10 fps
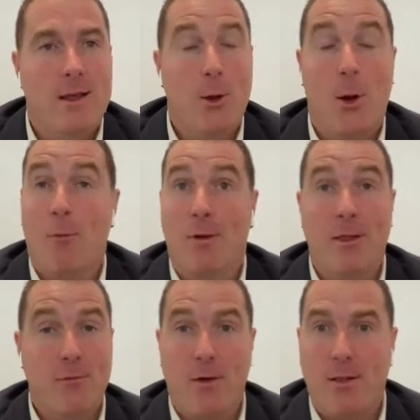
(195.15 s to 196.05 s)
I
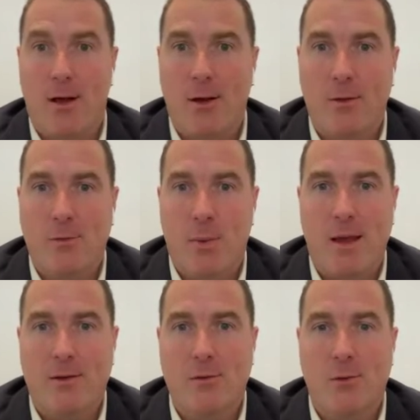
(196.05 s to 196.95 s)
really felt like I was
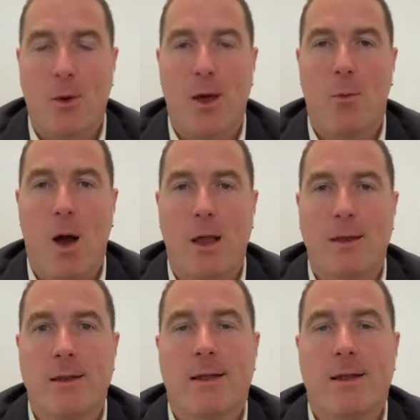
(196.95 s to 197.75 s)
back to square one.